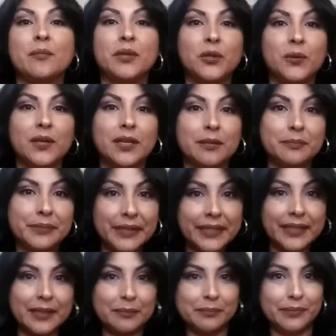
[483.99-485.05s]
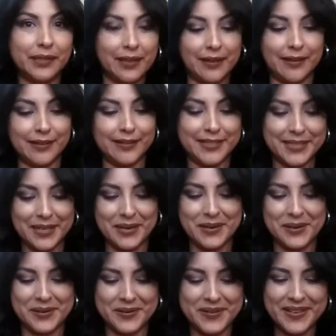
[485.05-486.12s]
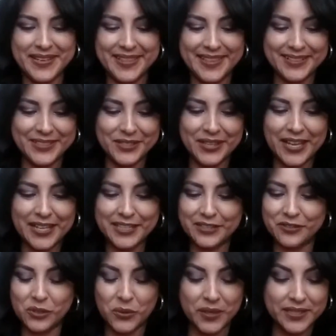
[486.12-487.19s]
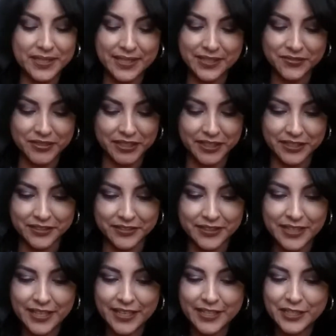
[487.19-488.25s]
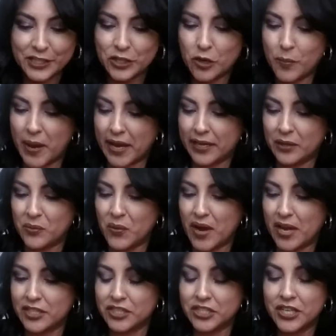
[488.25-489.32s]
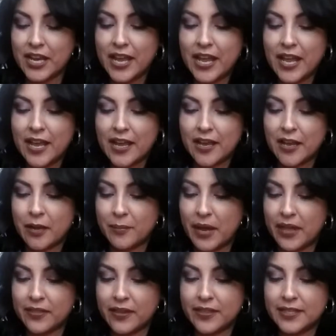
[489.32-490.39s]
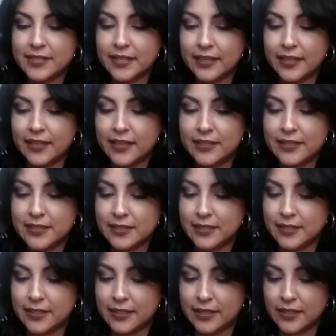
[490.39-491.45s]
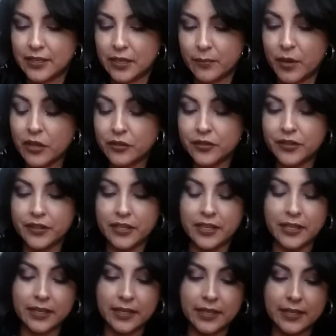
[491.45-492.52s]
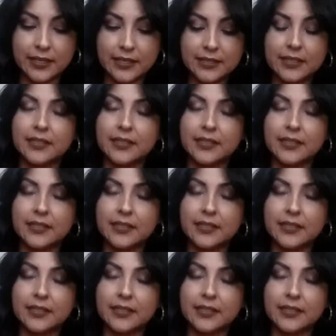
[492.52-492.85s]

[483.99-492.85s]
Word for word: Beauty and Bling blog. So there's lots of choices for you to go back and watch. And then the second other thing is,